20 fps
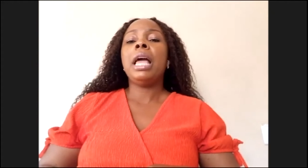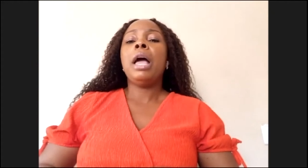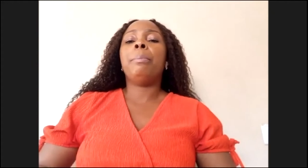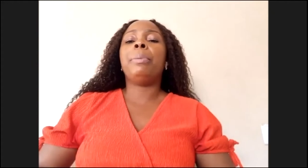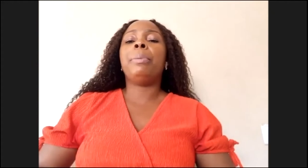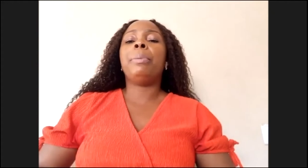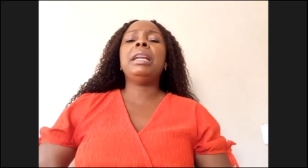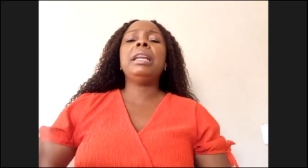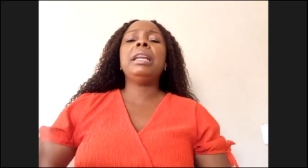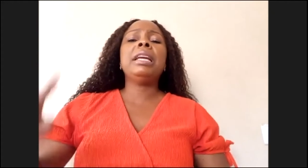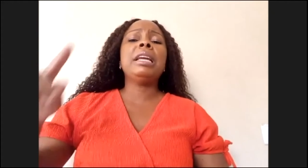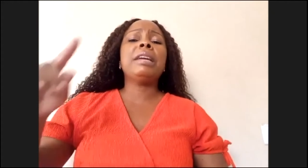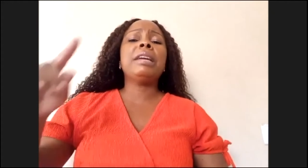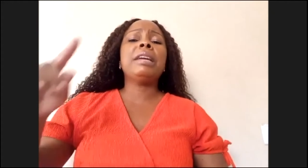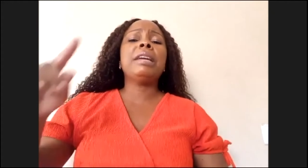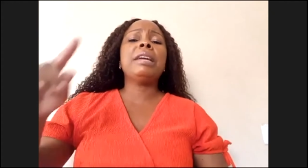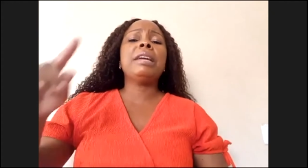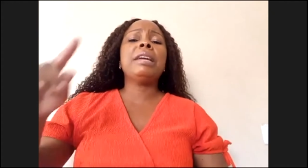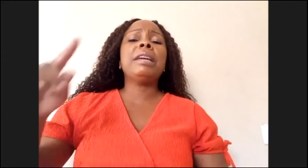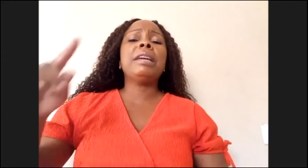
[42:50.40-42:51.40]

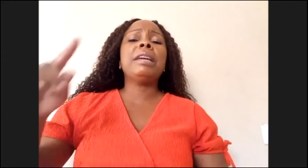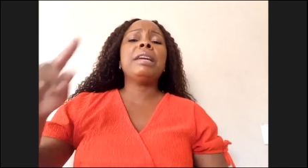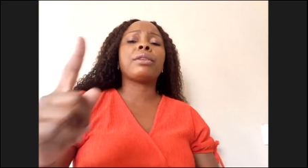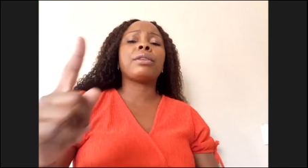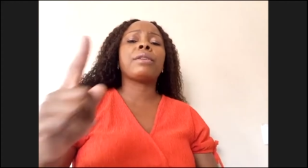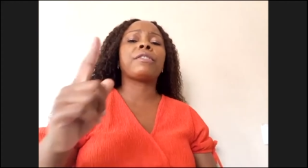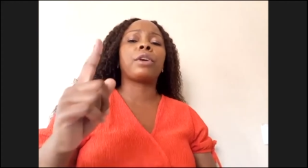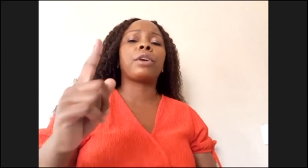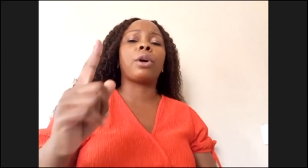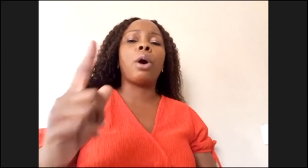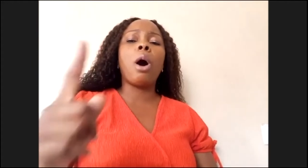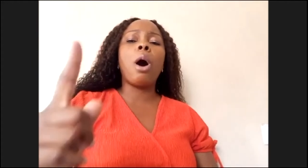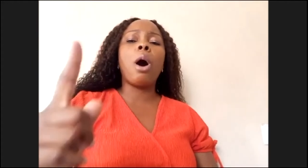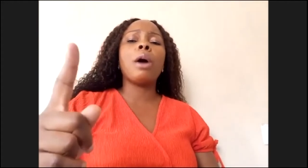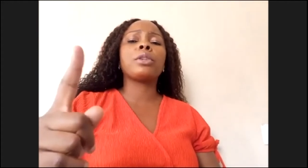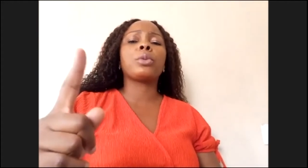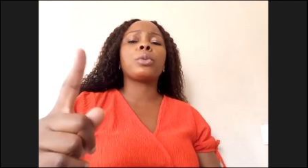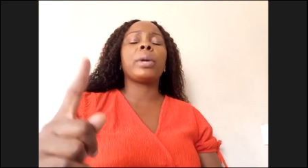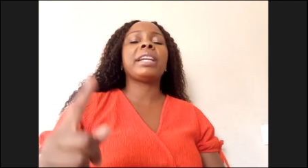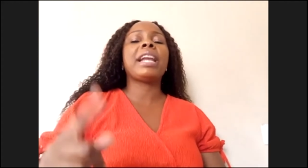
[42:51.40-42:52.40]
Believe the word of
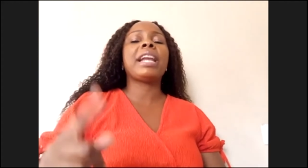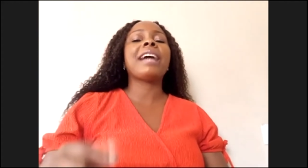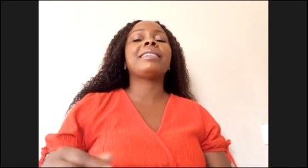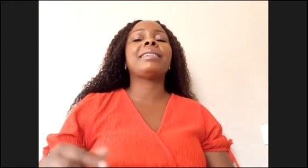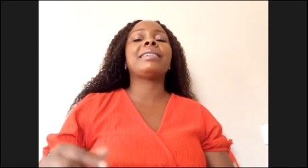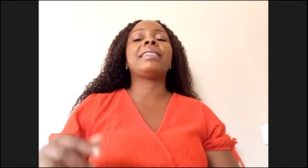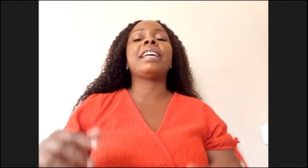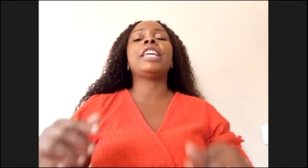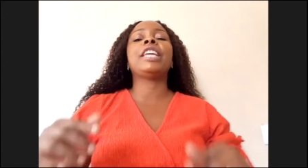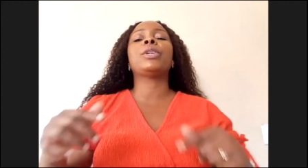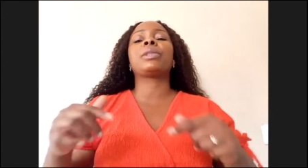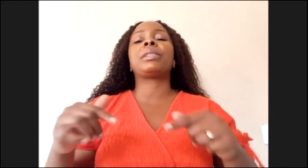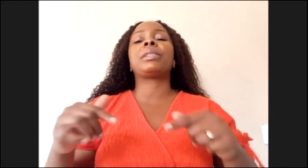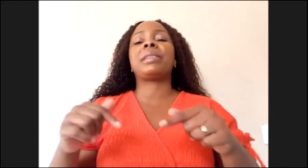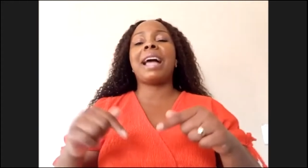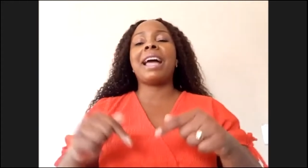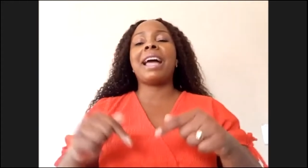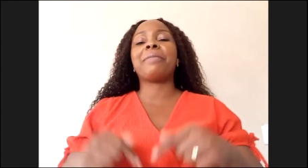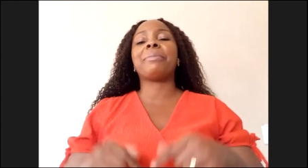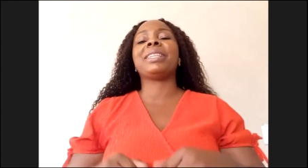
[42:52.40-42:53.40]
God when I say your
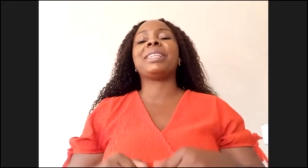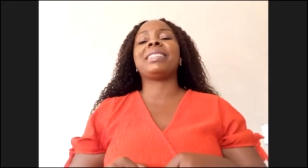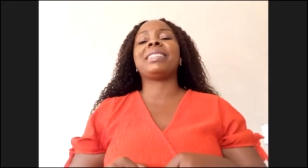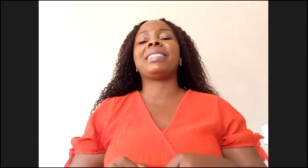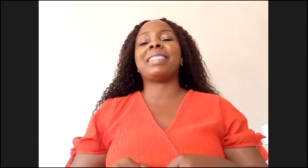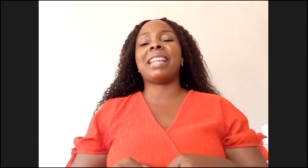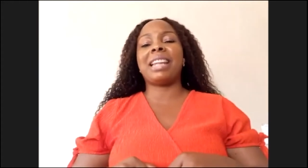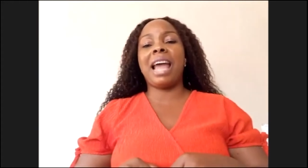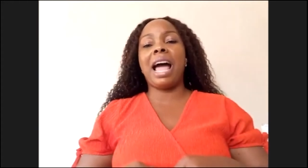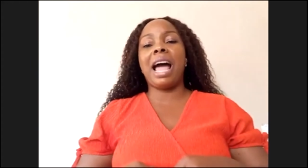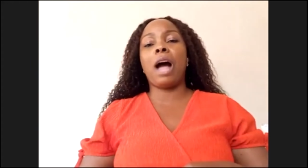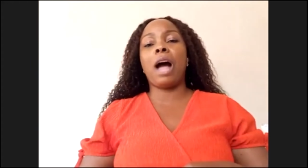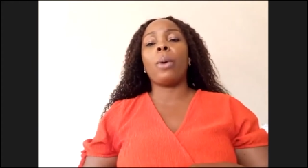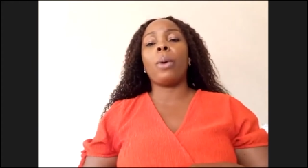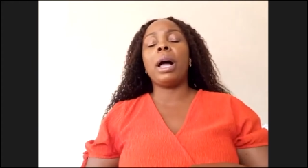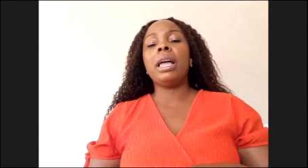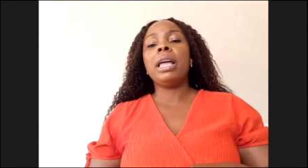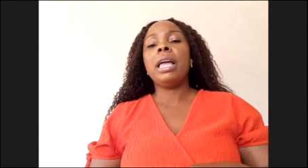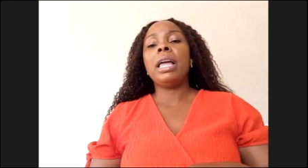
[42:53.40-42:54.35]
time is now.